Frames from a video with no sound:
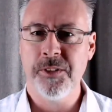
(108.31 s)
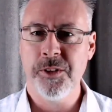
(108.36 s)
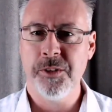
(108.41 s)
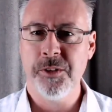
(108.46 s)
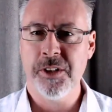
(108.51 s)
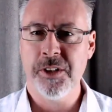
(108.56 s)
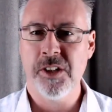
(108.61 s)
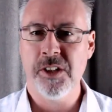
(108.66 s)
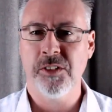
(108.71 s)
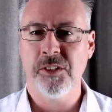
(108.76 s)

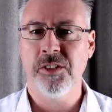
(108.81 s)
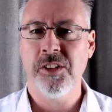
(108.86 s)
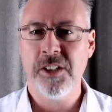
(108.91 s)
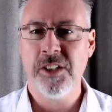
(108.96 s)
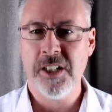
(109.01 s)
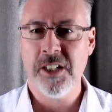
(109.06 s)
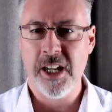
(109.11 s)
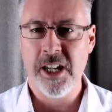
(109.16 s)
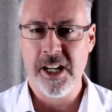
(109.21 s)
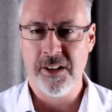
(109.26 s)
doing the
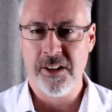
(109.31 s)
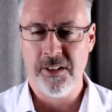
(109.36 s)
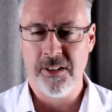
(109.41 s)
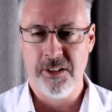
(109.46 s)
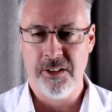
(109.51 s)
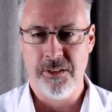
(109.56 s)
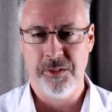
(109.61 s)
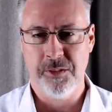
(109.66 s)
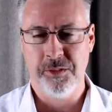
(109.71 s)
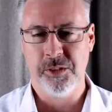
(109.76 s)
C
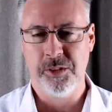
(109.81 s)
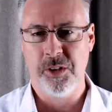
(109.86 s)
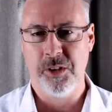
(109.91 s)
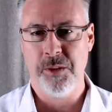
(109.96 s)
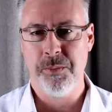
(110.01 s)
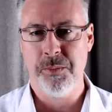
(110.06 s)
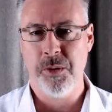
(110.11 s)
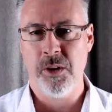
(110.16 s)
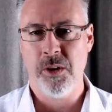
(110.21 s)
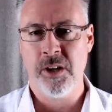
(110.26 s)
area of
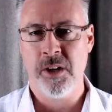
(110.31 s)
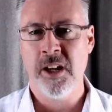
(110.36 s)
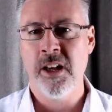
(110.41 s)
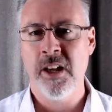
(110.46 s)
SIPOC,